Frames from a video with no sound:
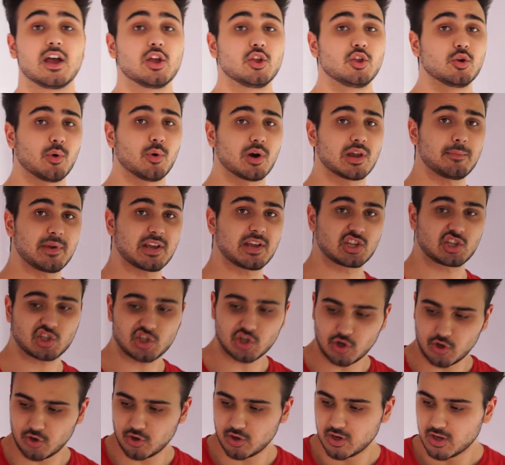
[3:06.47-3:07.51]
You want to make
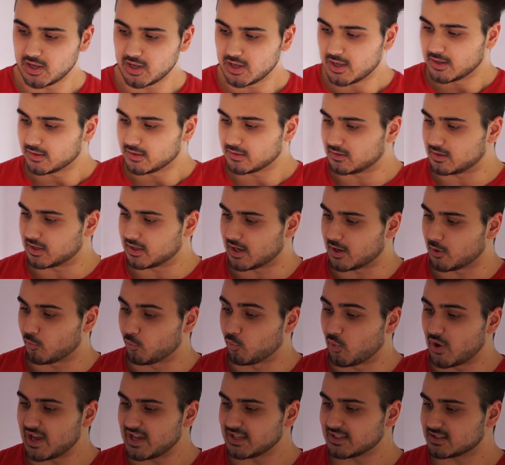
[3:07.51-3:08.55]
sure the
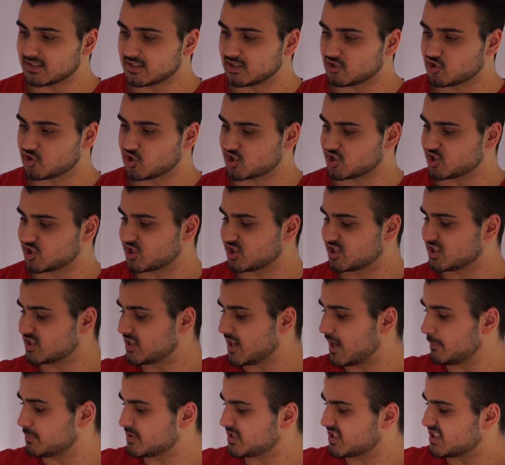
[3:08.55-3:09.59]
weight just
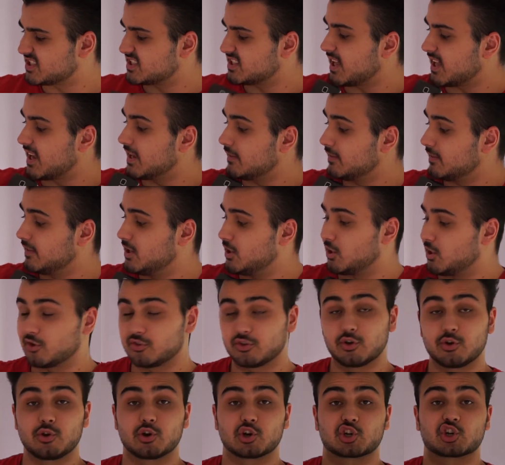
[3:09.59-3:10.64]
stops slightly
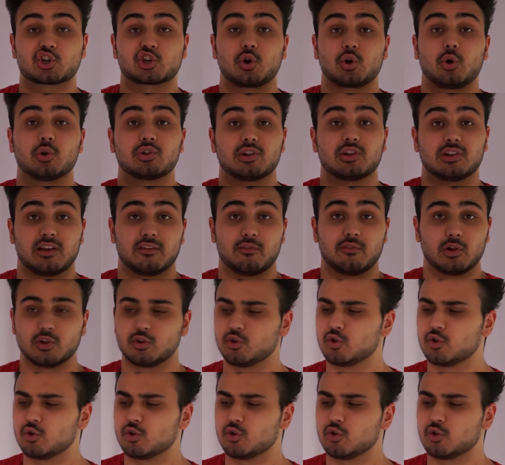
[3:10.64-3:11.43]
under your shoulder level.